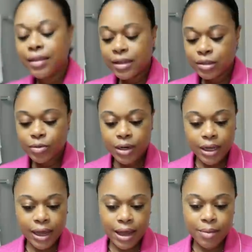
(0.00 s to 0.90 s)
this one
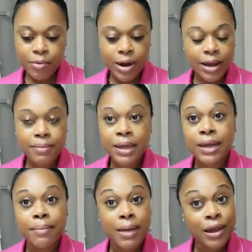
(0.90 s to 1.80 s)
came
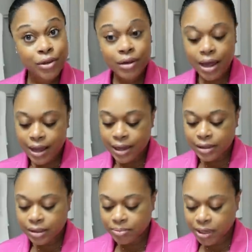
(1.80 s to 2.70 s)
recommended by you
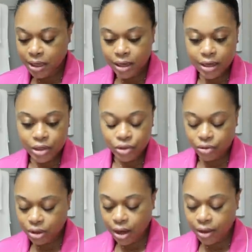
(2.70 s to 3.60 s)
guys because
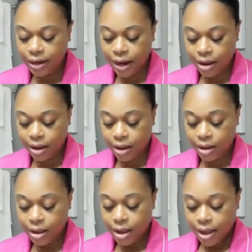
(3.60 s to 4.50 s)
you saw that
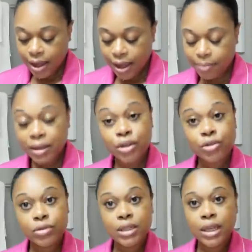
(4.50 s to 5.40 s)
I had been
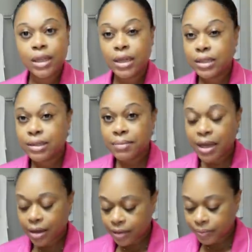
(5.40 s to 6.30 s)
using the
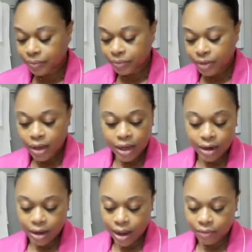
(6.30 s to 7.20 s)
Smitten
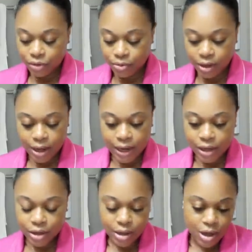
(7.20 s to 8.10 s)
and a lot of you were
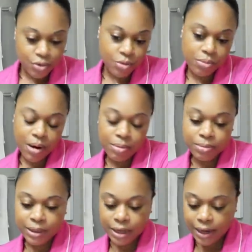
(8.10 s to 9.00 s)
like, you will
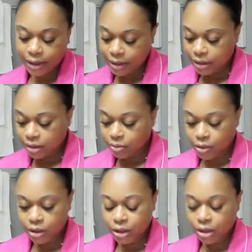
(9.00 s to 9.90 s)
probably like this
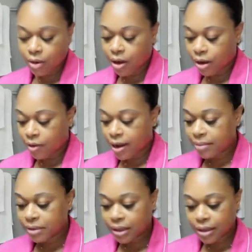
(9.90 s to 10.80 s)
one. So I
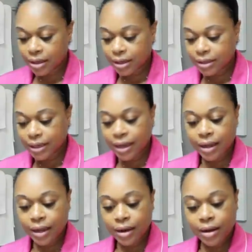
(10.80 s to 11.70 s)
grabbed this
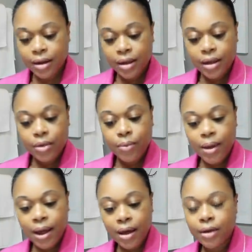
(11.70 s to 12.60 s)
and
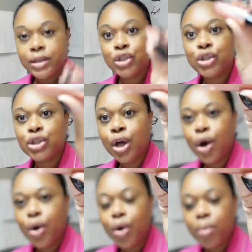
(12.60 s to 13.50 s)
wow, it's
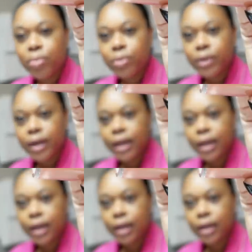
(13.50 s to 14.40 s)
so
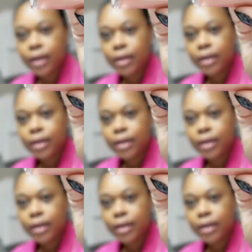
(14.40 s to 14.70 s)
pretty.